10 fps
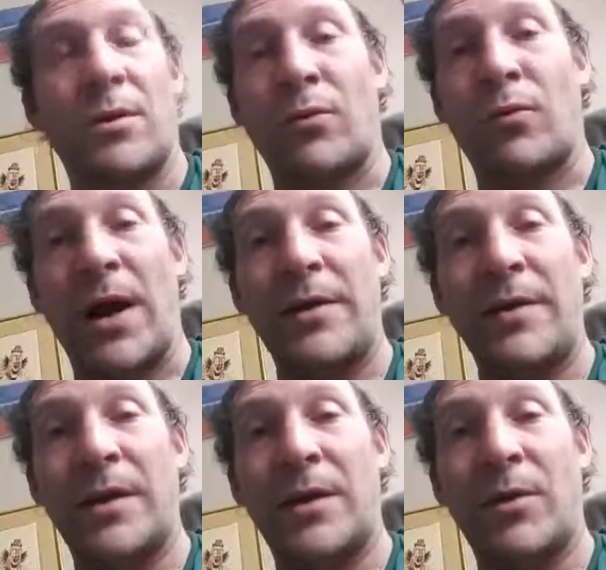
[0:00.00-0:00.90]
why are
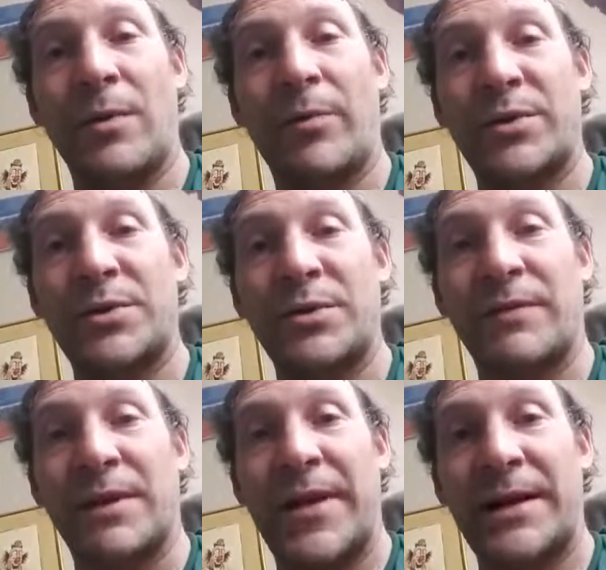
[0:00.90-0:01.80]
they going to want to preserve
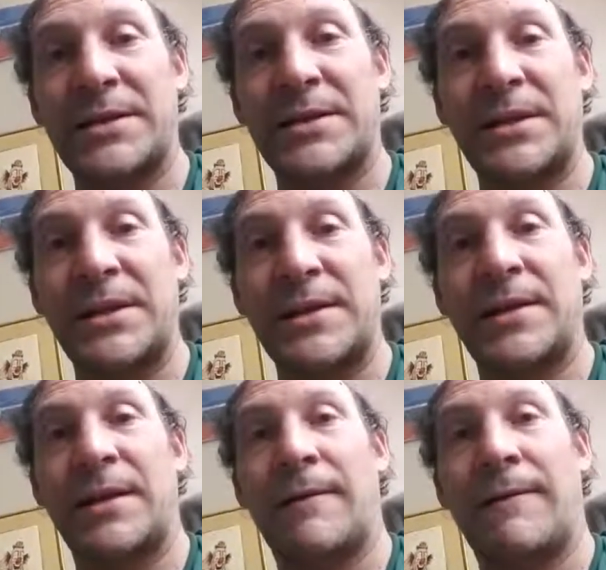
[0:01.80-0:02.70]
the legacy
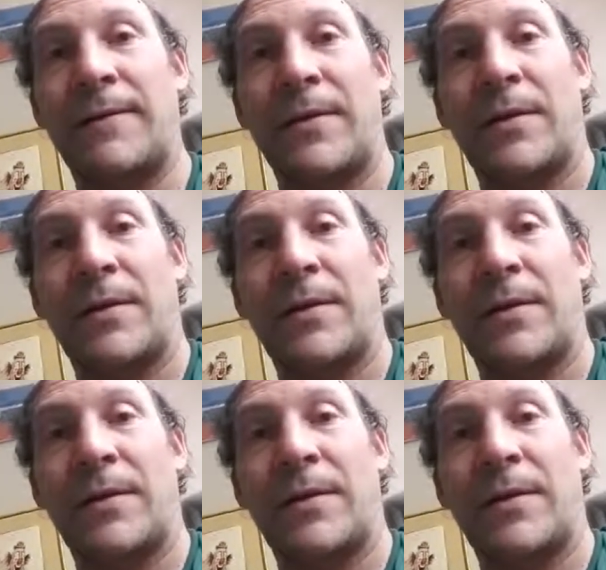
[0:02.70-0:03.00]
of